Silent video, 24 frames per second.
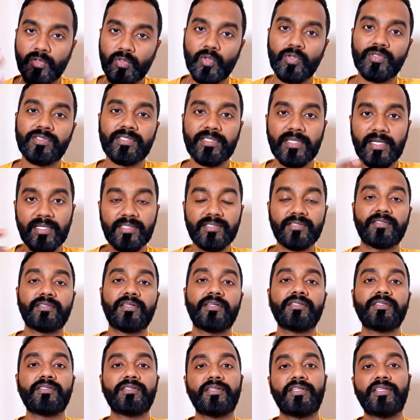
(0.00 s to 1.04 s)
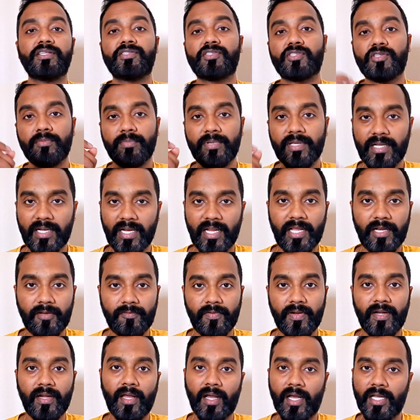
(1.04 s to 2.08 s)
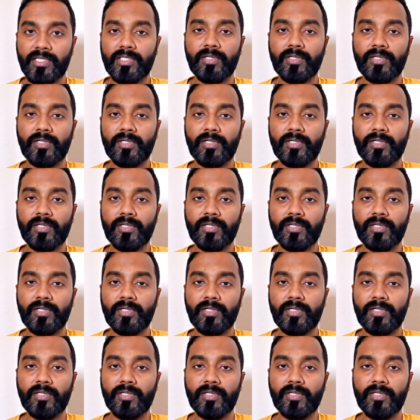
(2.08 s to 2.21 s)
Those concerns needs to be clarified.